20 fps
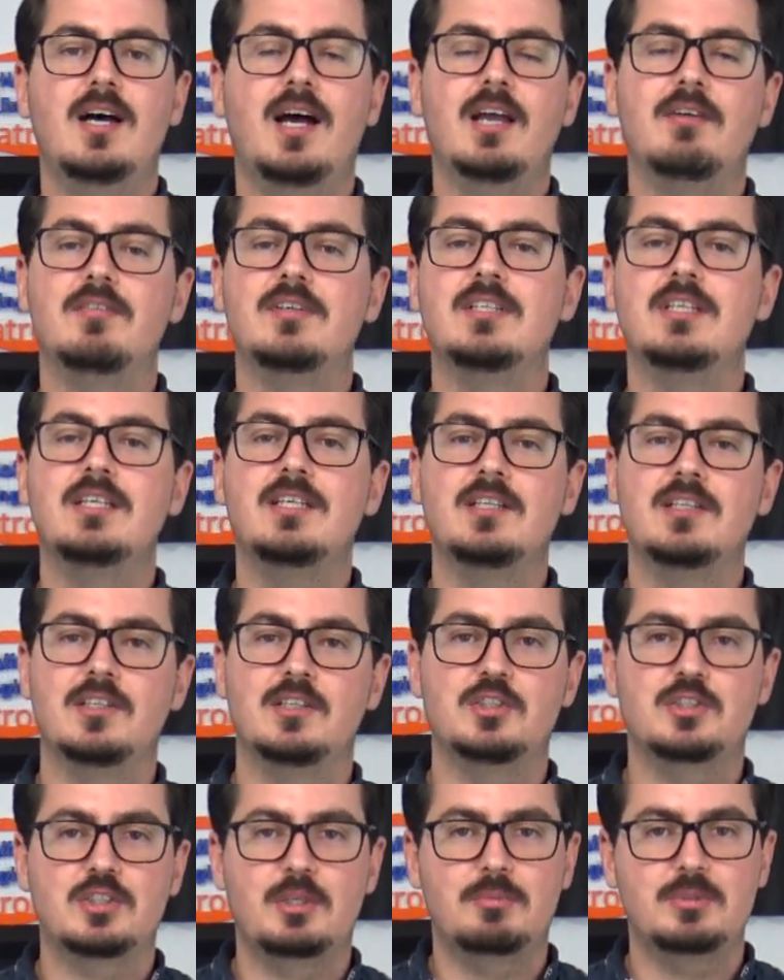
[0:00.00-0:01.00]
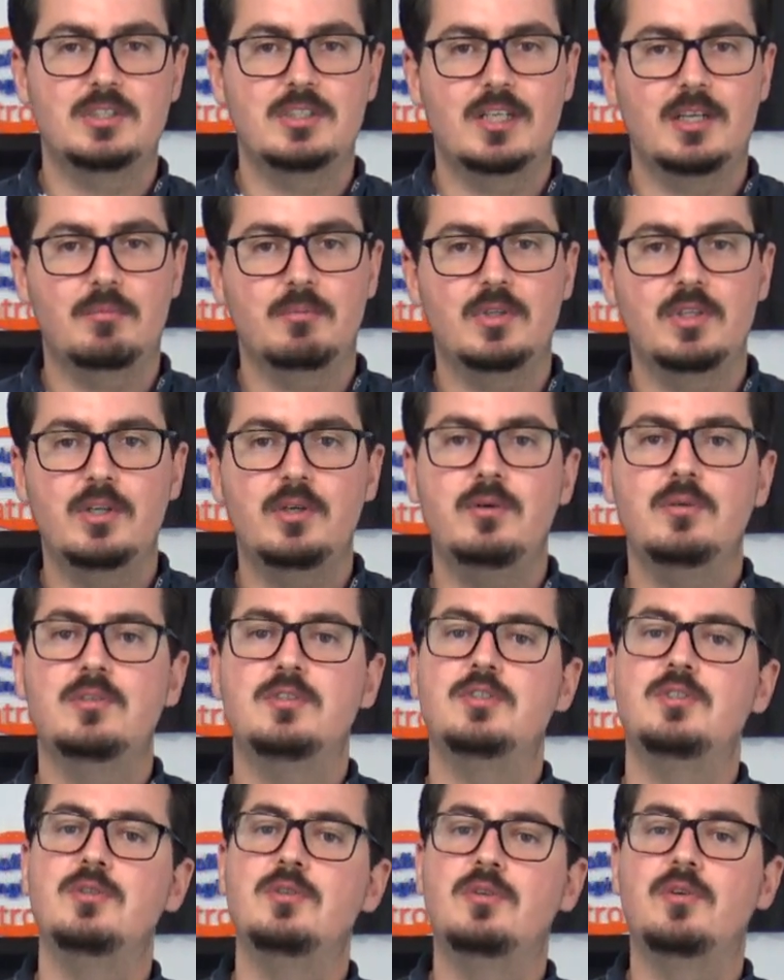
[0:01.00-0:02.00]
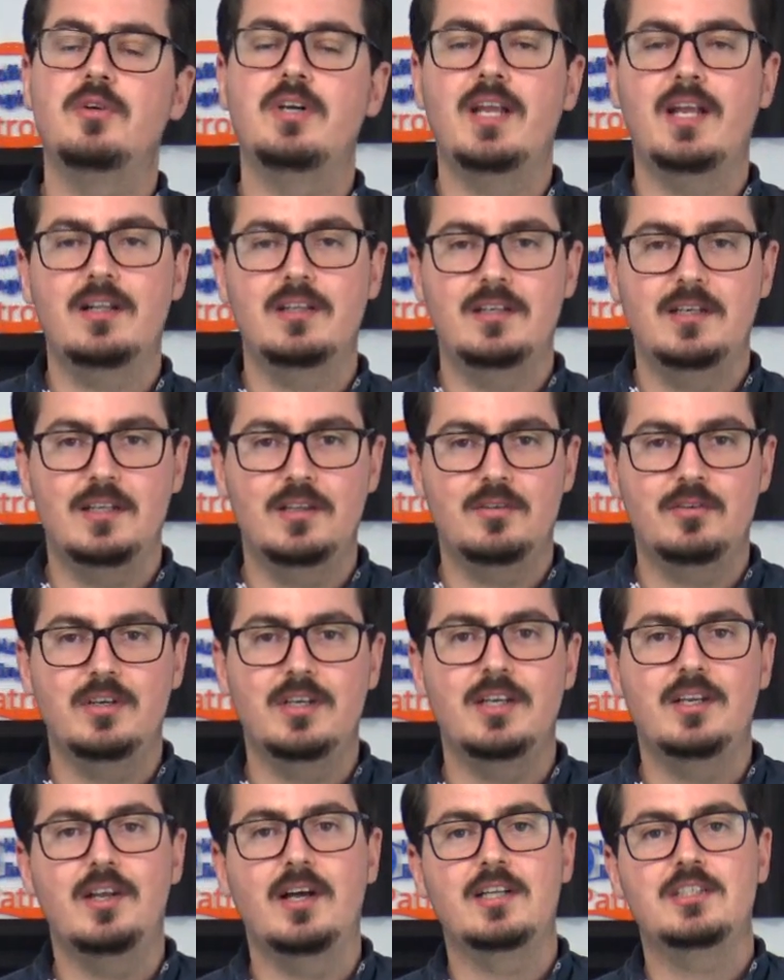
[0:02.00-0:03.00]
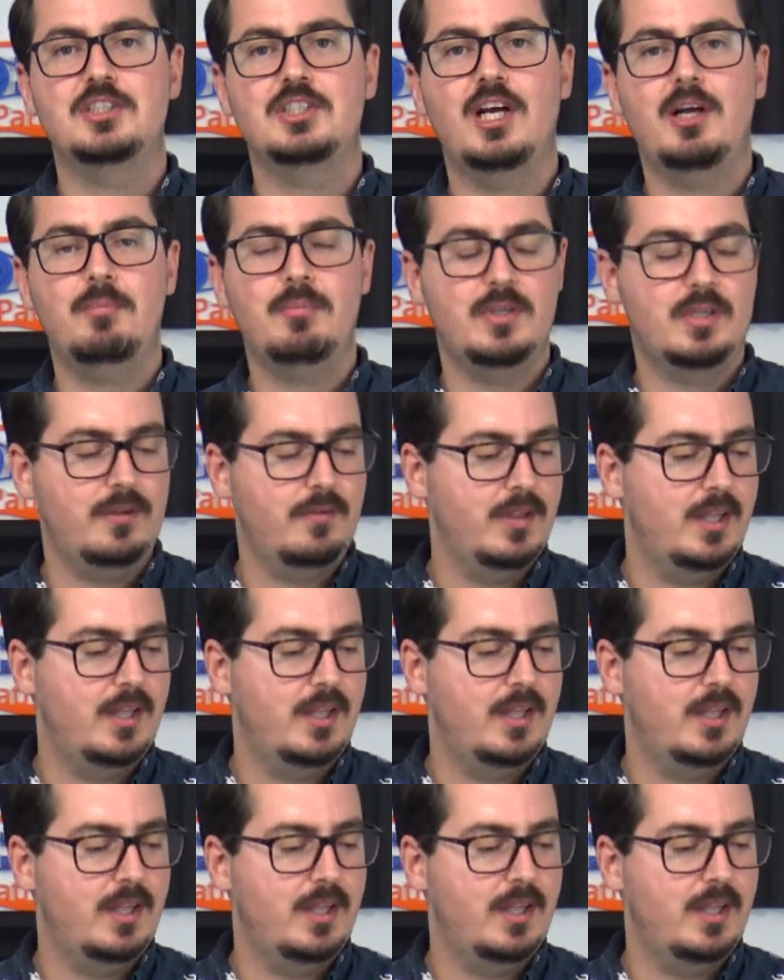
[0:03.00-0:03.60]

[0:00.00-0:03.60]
I have a link in the description down below to Creality3D.shop.